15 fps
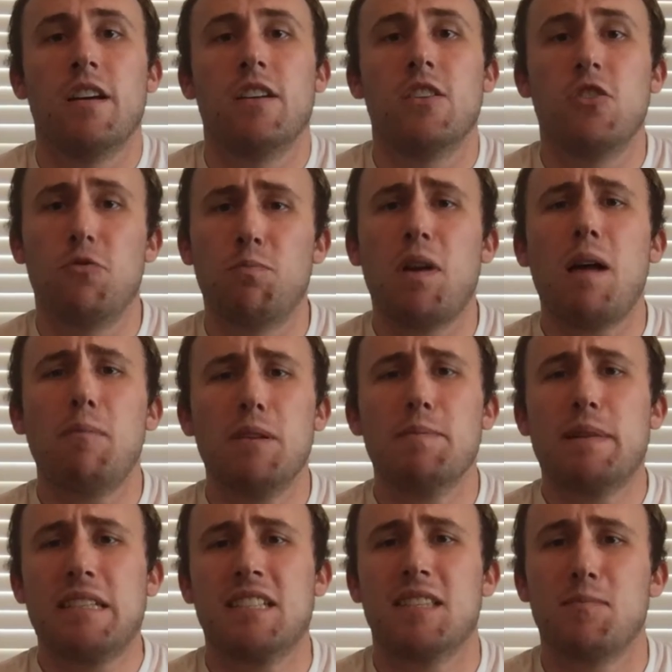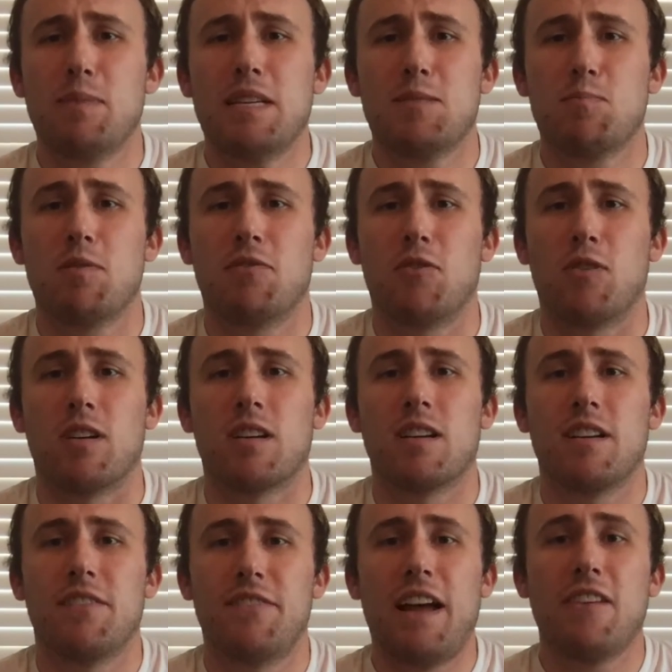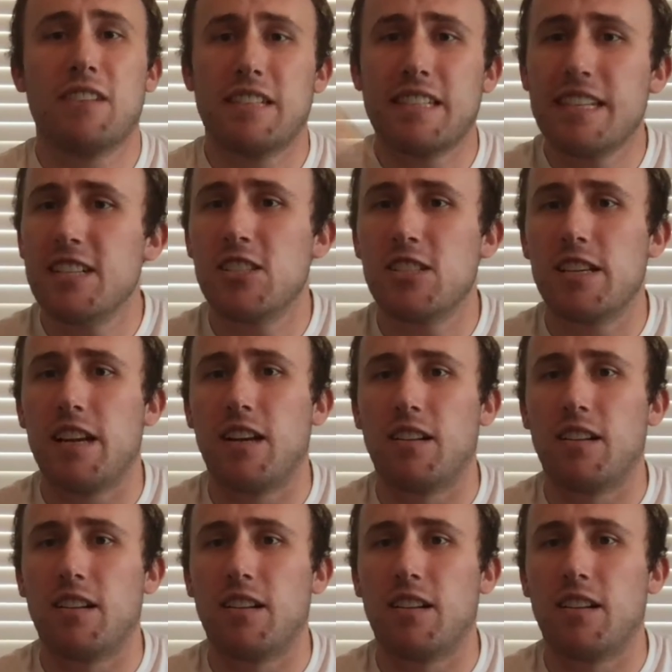You've probably been to the beach before, found a seashell,